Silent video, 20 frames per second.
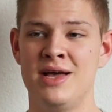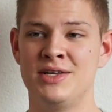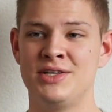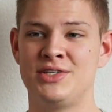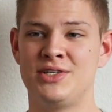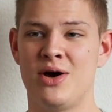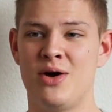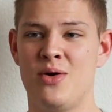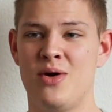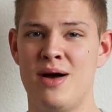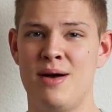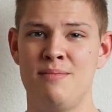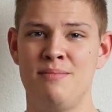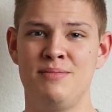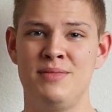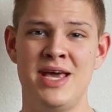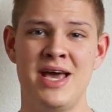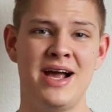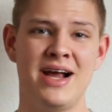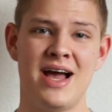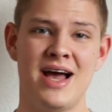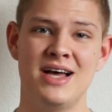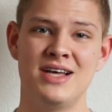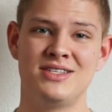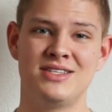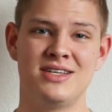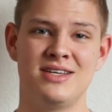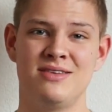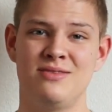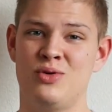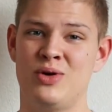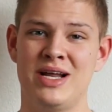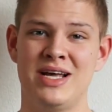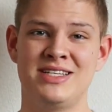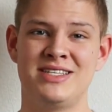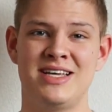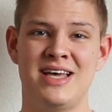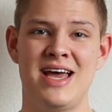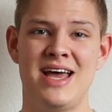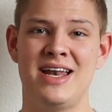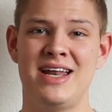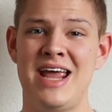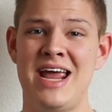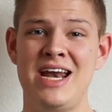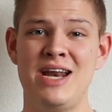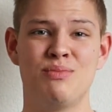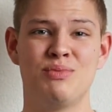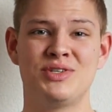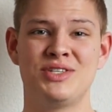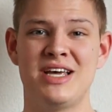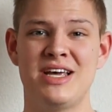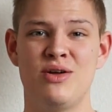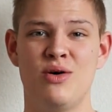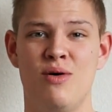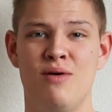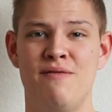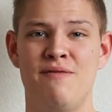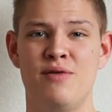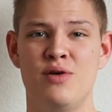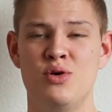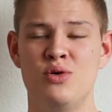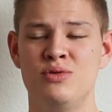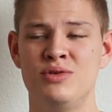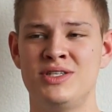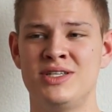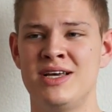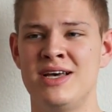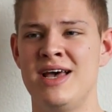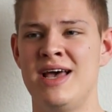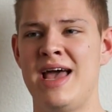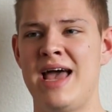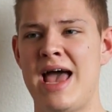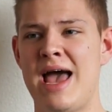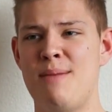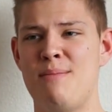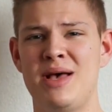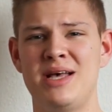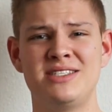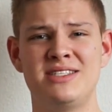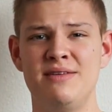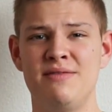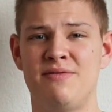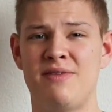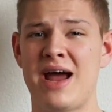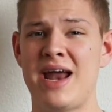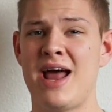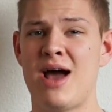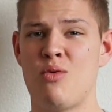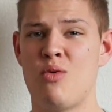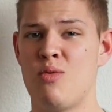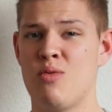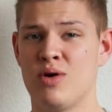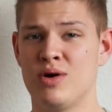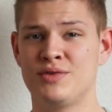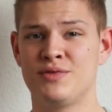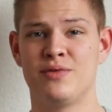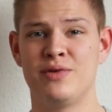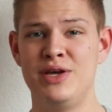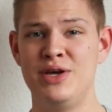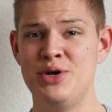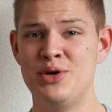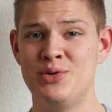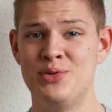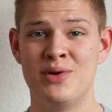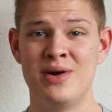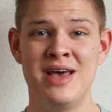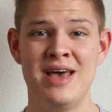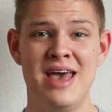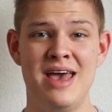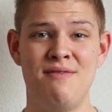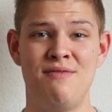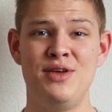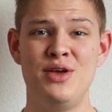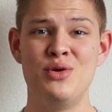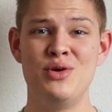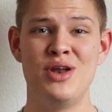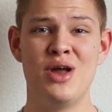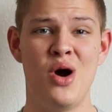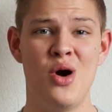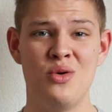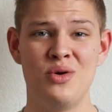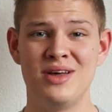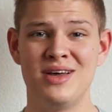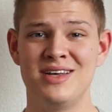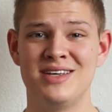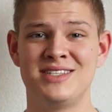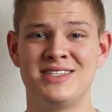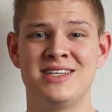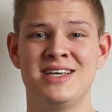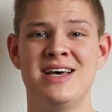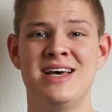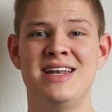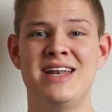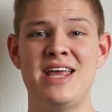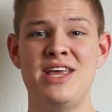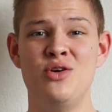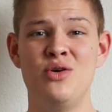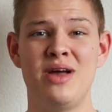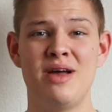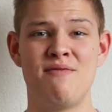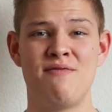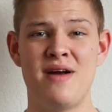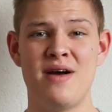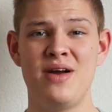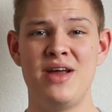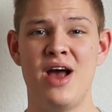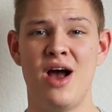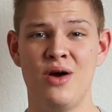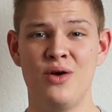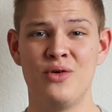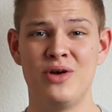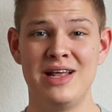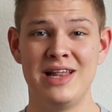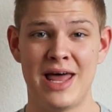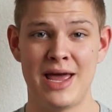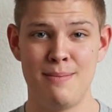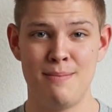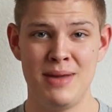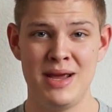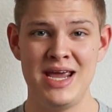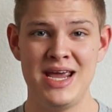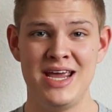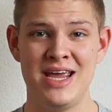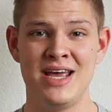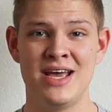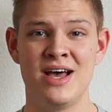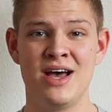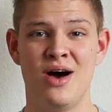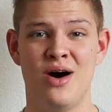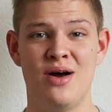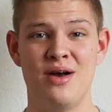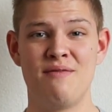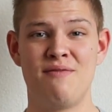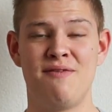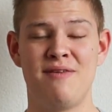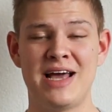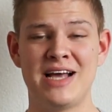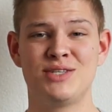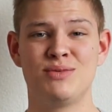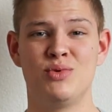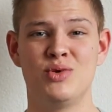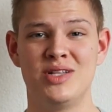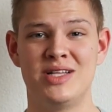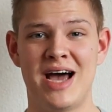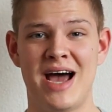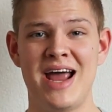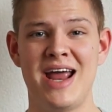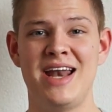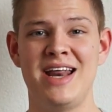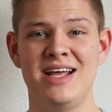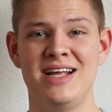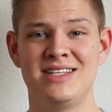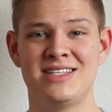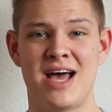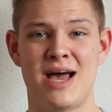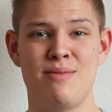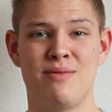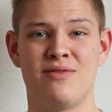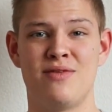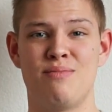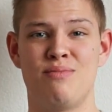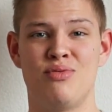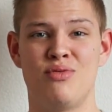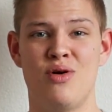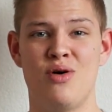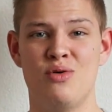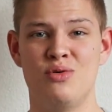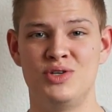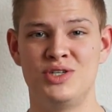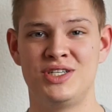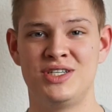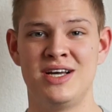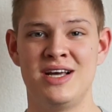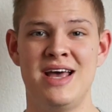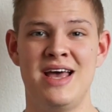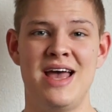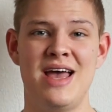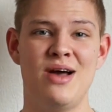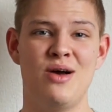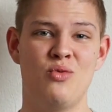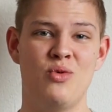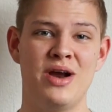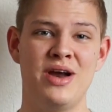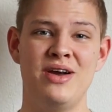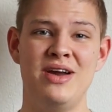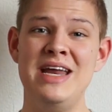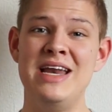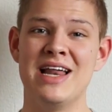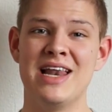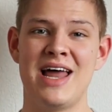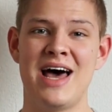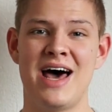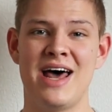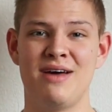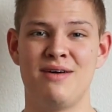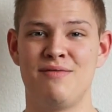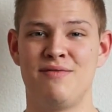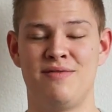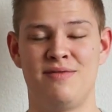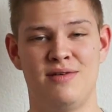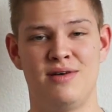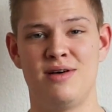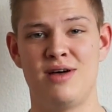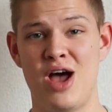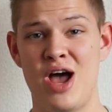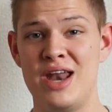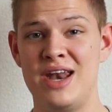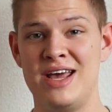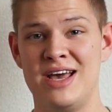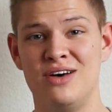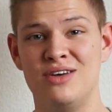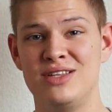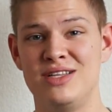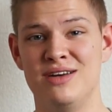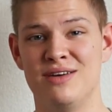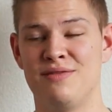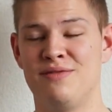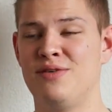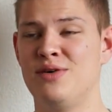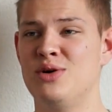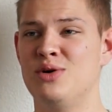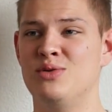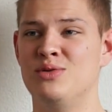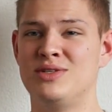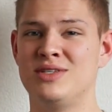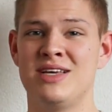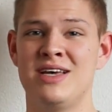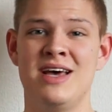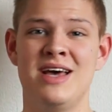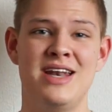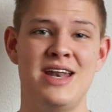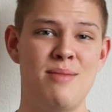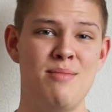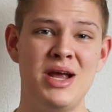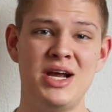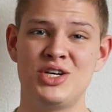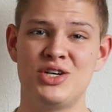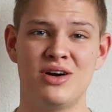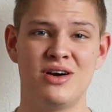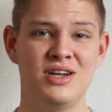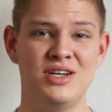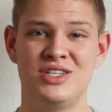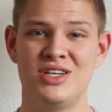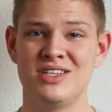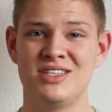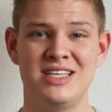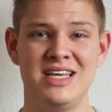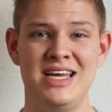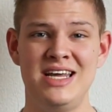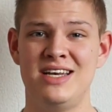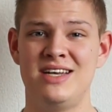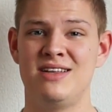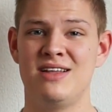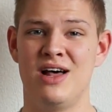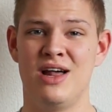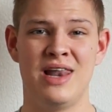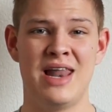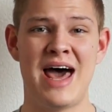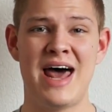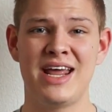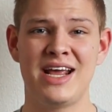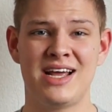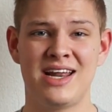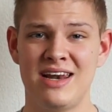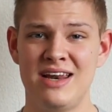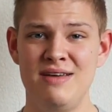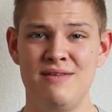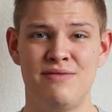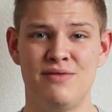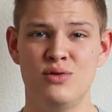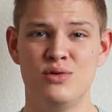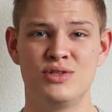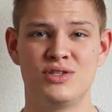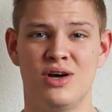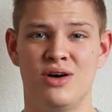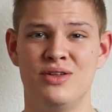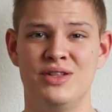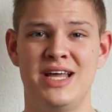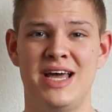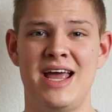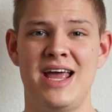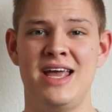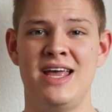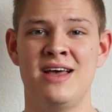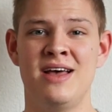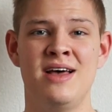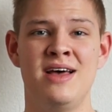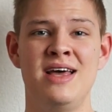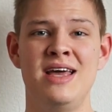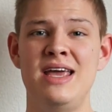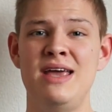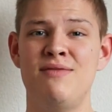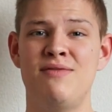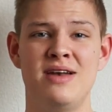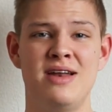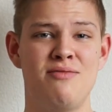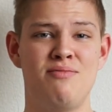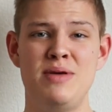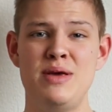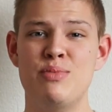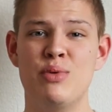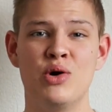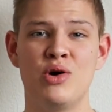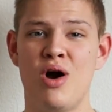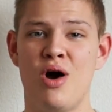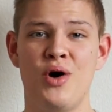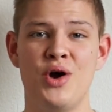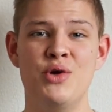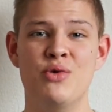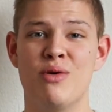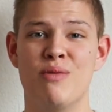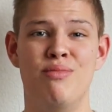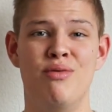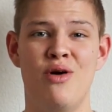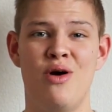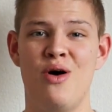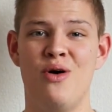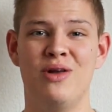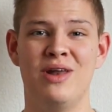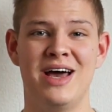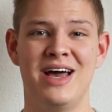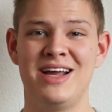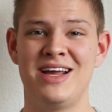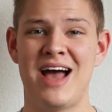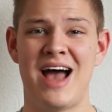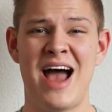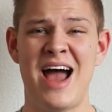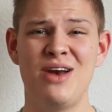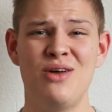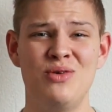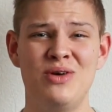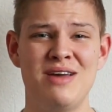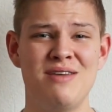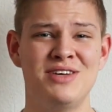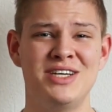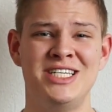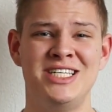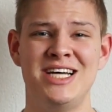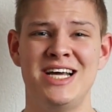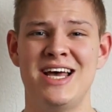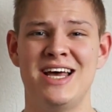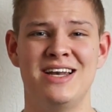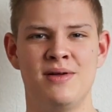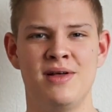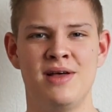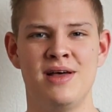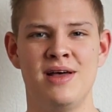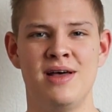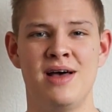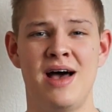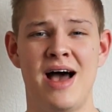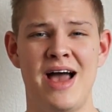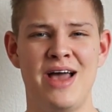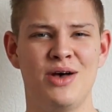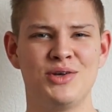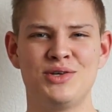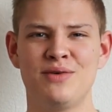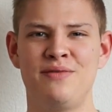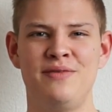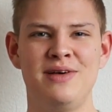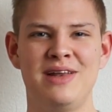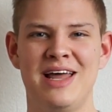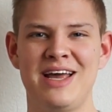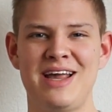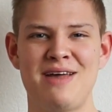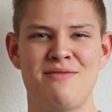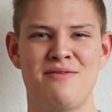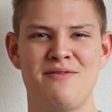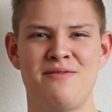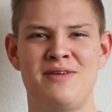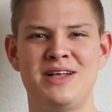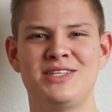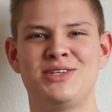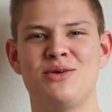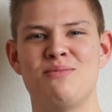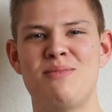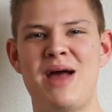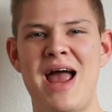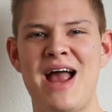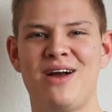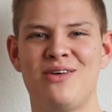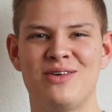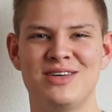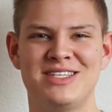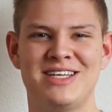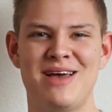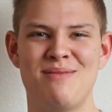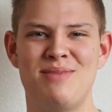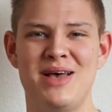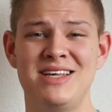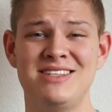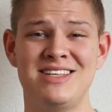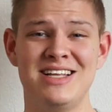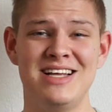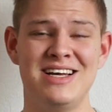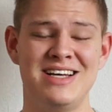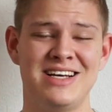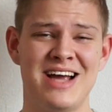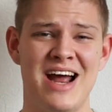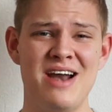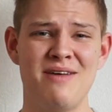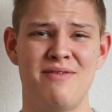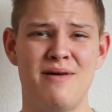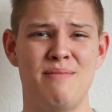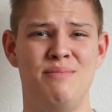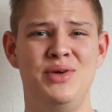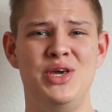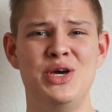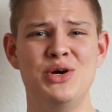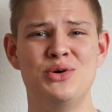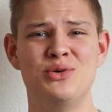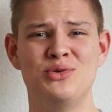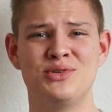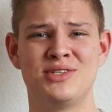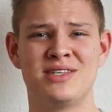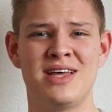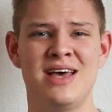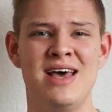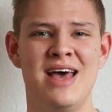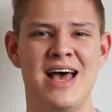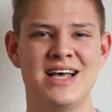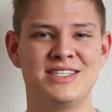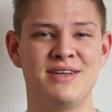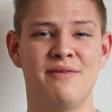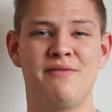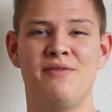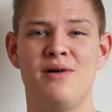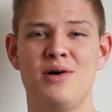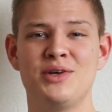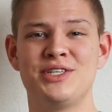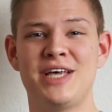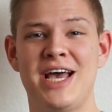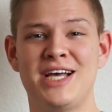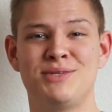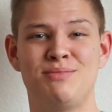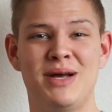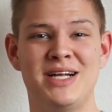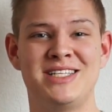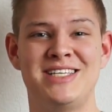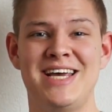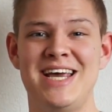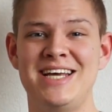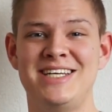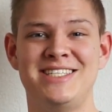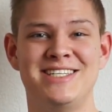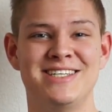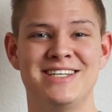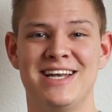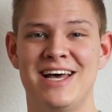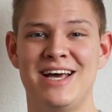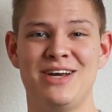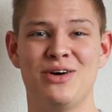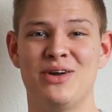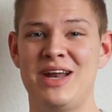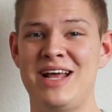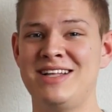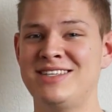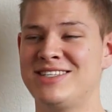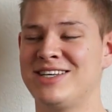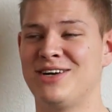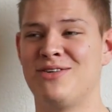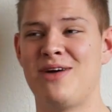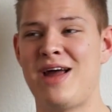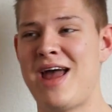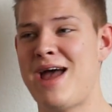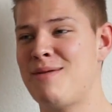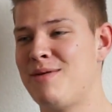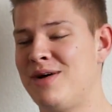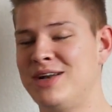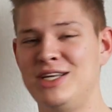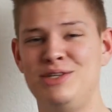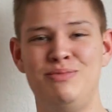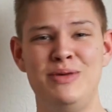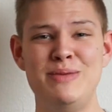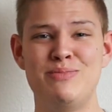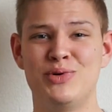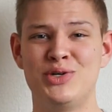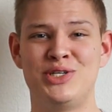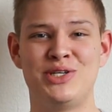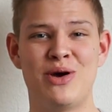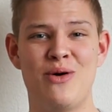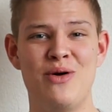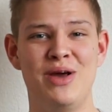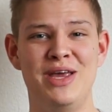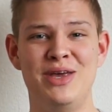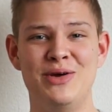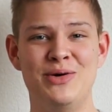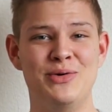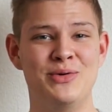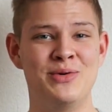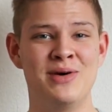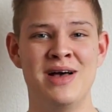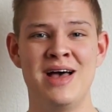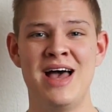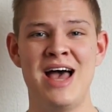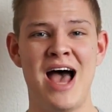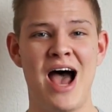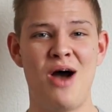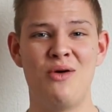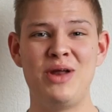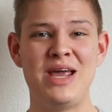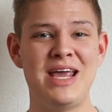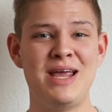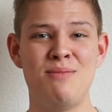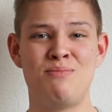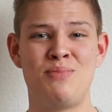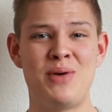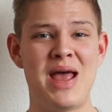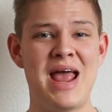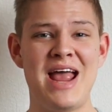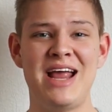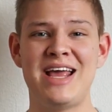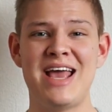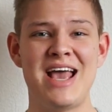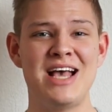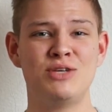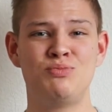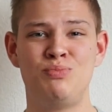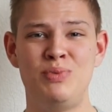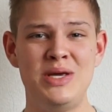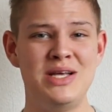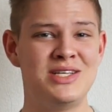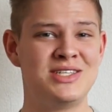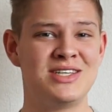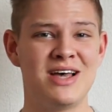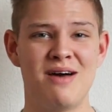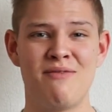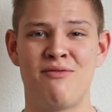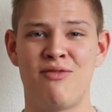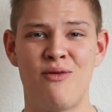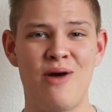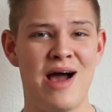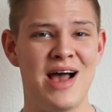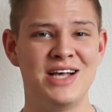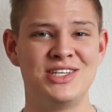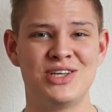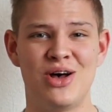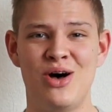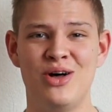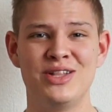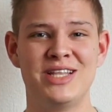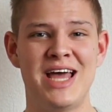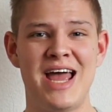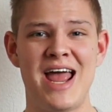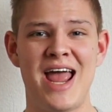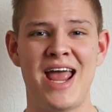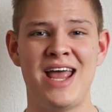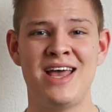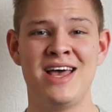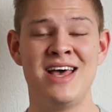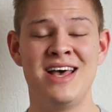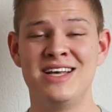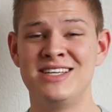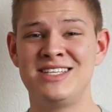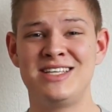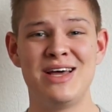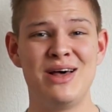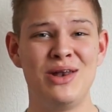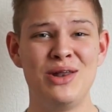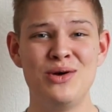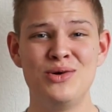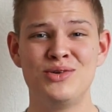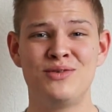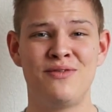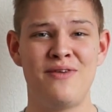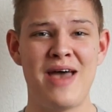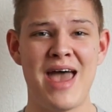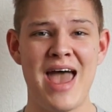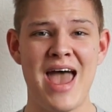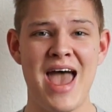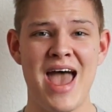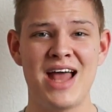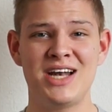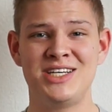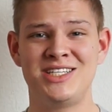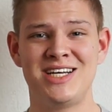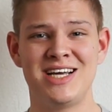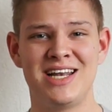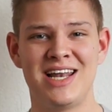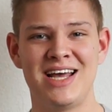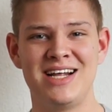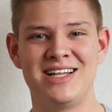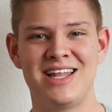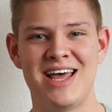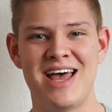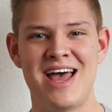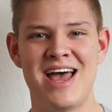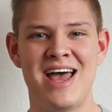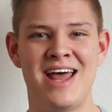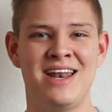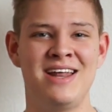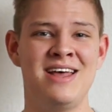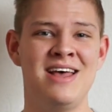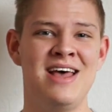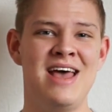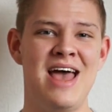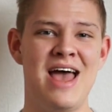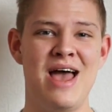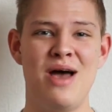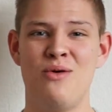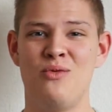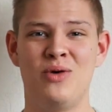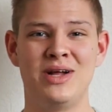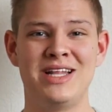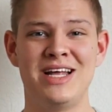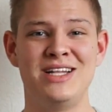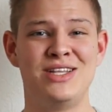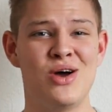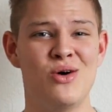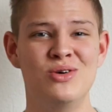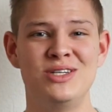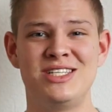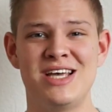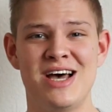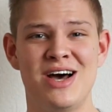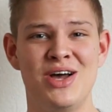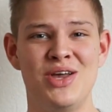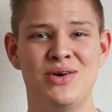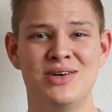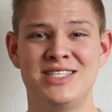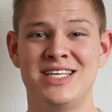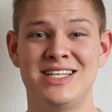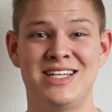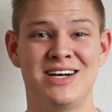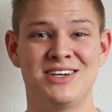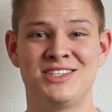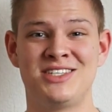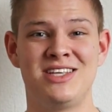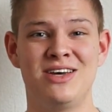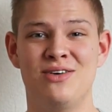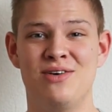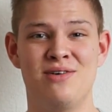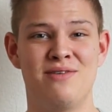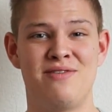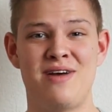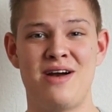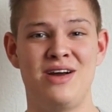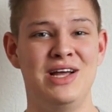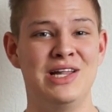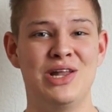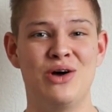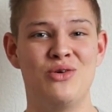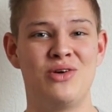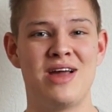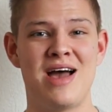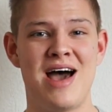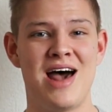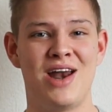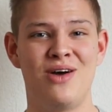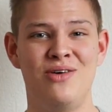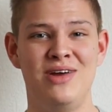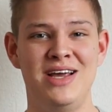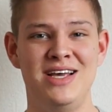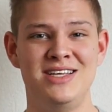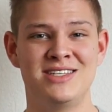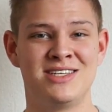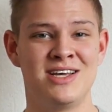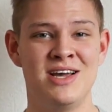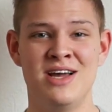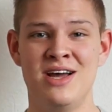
So yeah guys, what I said, 80% whole foods, and basically find out what works for you. If you notice that you get very hungry like me on a flexible dieting type of approach and where you eat a lot of unhealthier foods, then make sure to just eat a lot of clean foods all day. Even if people call you a bro, like, I don't give a shit. I also feel like if it fits your macros get basically kind of abused as a false expectation. Like on Instagram, all these people showing you how they eat pancakes, pizza, fries all day, still lose fat, shit like that. And what they don't tell you is that they're still on very low calories,